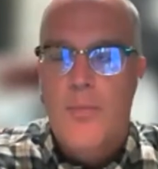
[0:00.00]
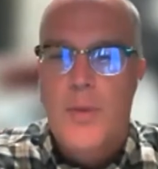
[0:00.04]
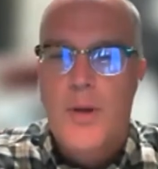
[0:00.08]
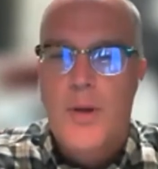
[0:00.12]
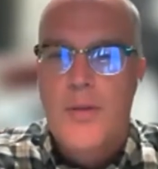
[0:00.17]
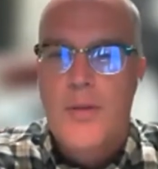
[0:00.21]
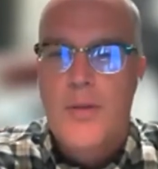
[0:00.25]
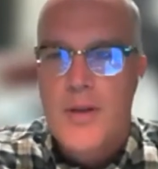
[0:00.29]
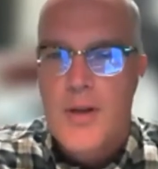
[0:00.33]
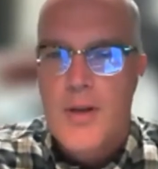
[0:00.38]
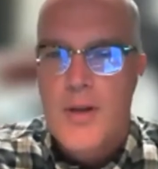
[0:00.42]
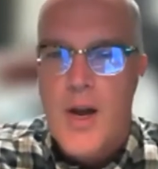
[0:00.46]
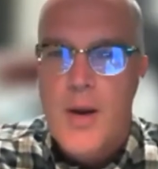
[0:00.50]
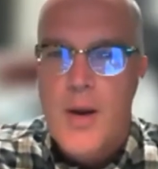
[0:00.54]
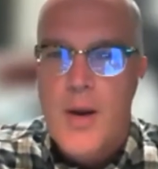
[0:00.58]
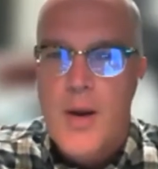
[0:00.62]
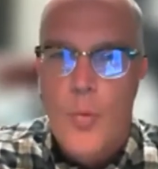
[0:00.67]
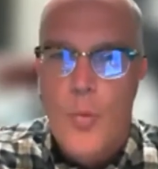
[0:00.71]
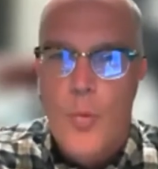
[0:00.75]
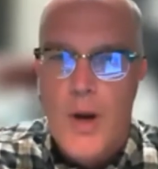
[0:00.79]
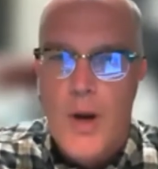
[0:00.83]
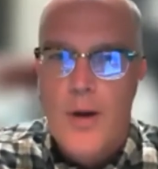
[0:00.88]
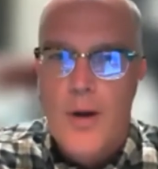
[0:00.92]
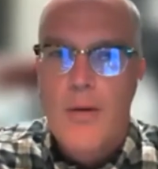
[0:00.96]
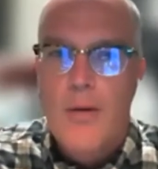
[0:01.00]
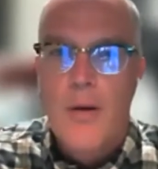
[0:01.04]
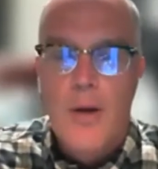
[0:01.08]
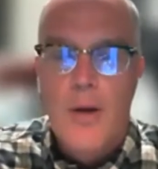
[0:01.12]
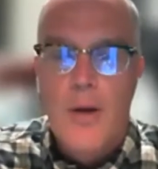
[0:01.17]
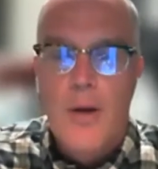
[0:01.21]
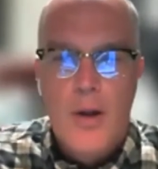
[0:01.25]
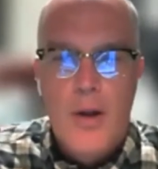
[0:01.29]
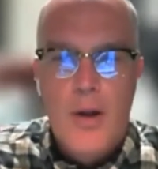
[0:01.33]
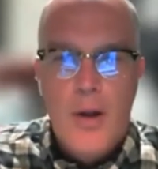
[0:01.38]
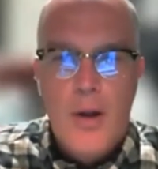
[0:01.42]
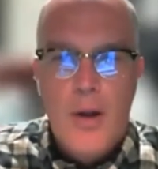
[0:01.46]
been the time when
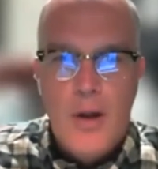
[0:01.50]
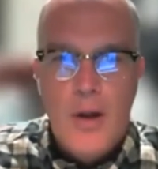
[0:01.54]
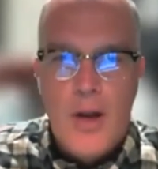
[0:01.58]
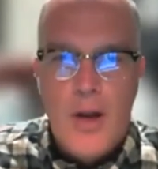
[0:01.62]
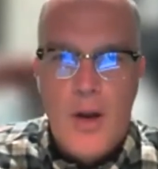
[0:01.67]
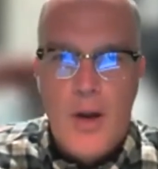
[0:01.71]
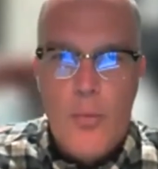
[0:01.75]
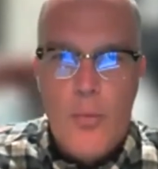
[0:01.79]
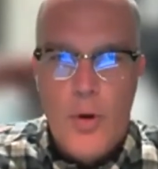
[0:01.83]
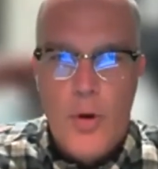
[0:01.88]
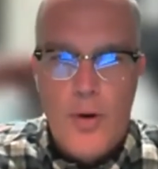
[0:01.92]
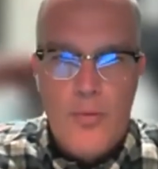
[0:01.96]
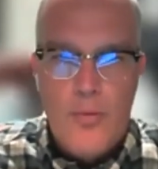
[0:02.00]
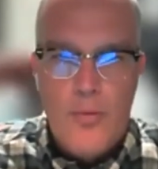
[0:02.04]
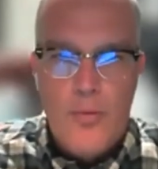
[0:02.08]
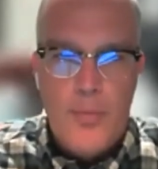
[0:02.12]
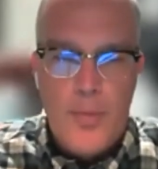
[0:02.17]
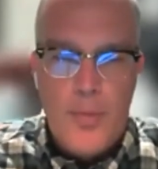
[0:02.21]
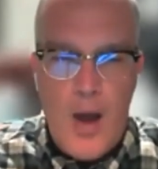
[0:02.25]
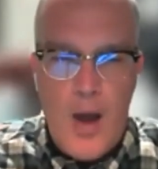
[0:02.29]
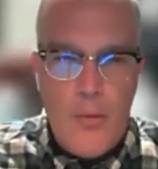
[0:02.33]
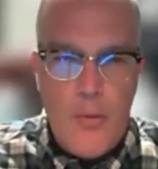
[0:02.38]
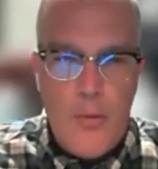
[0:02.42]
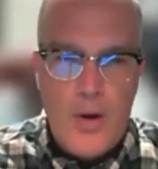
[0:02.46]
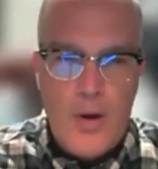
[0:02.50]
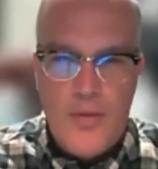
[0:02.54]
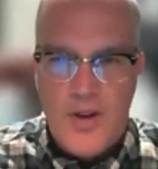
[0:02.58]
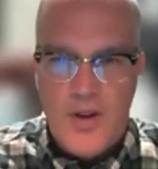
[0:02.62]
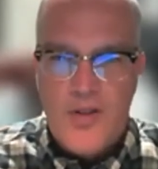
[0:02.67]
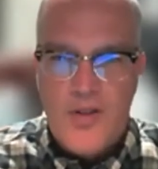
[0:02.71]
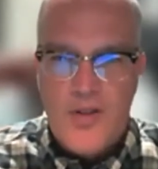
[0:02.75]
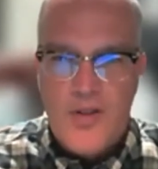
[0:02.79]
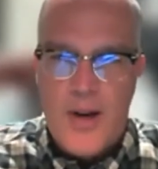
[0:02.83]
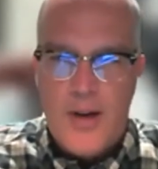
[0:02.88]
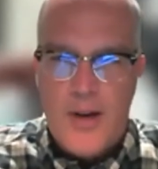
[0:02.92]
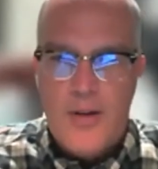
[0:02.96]
I would have
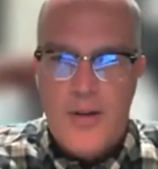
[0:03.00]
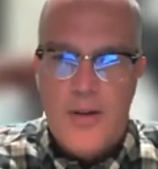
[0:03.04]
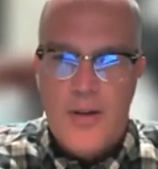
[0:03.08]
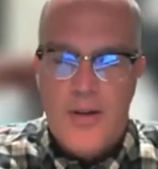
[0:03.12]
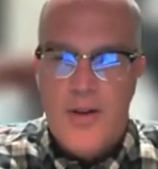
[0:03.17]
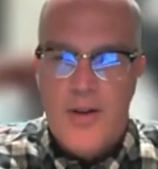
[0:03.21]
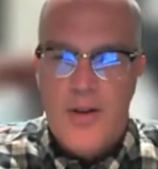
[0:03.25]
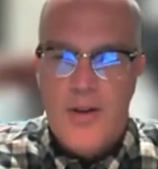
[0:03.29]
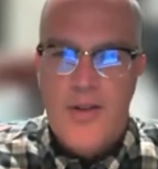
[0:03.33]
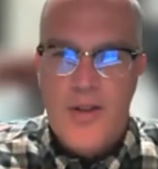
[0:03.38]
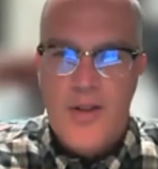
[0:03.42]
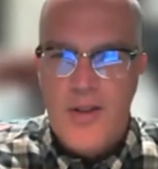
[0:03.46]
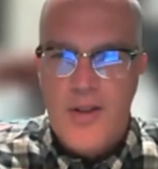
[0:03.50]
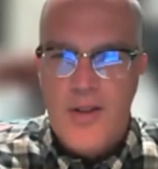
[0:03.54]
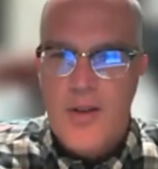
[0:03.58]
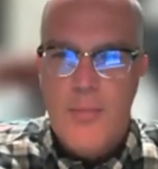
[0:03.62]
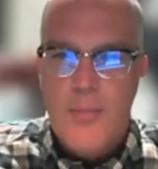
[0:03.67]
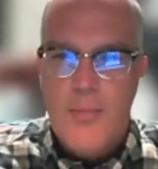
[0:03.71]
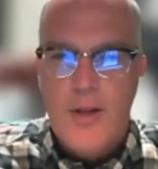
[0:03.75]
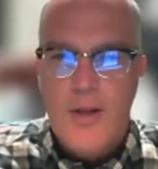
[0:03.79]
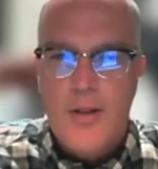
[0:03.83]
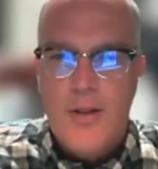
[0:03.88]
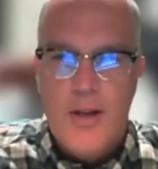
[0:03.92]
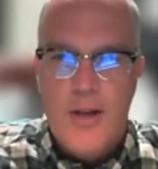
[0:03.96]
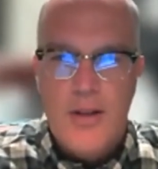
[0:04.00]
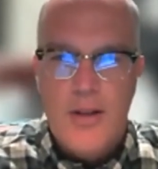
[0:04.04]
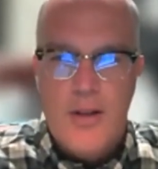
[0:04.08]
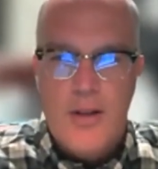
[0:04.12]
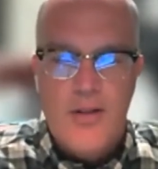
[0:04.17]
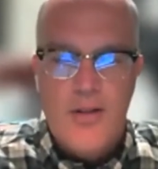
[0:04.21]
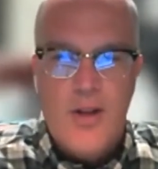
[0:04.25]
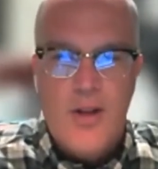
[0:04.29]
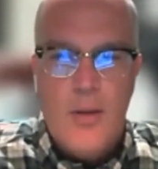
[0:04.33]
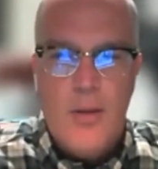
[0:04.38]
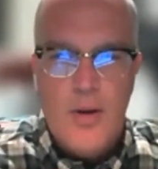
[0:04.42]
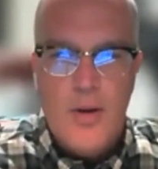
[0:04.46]
expected to see something like
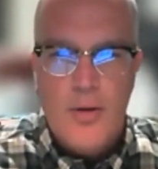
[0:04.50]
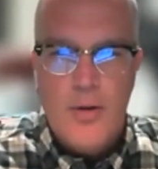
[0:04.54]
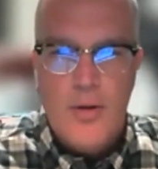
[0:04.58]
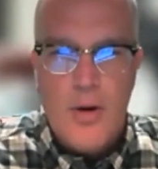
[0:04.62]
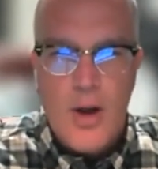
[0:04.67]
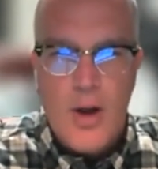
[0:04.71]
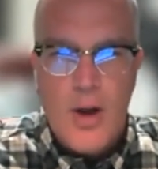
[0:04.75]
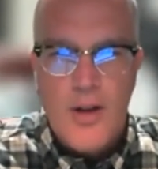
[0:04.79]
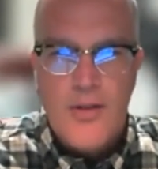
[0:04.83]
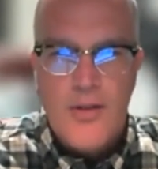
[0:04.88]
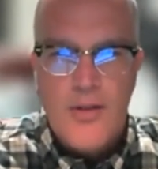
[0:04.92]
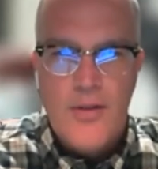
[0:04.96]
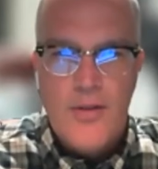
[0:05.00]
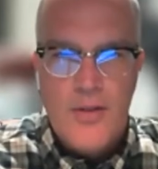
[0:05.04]
this come across.